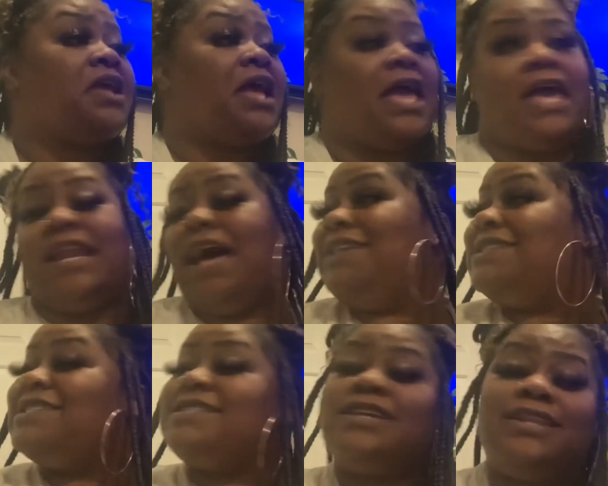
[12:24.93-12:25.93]
and I
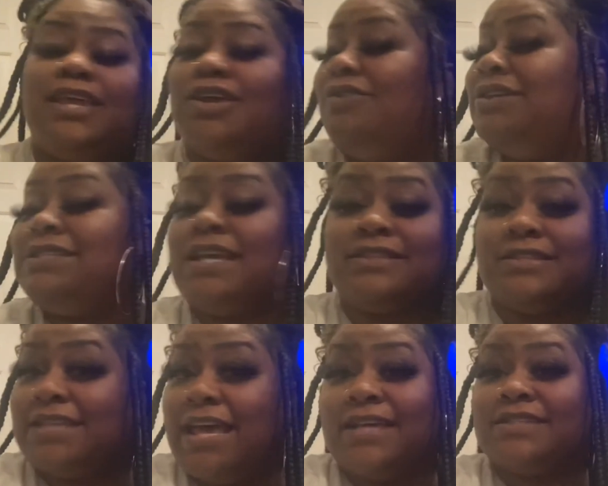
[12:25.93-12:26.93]
still ain't go to take the
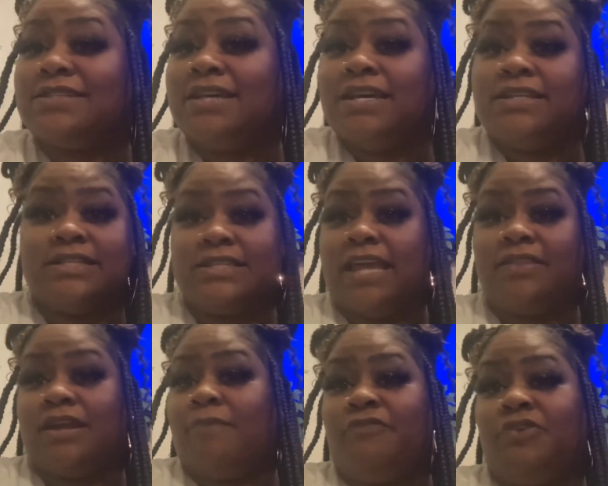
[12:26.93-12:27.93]
test to say that
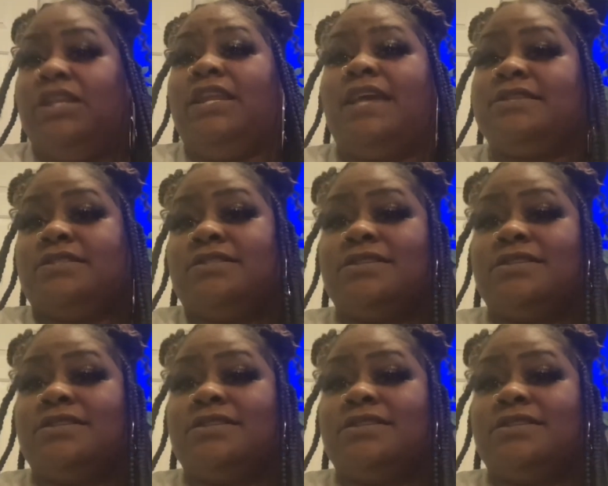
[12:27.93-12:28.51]
I'm fully licensed,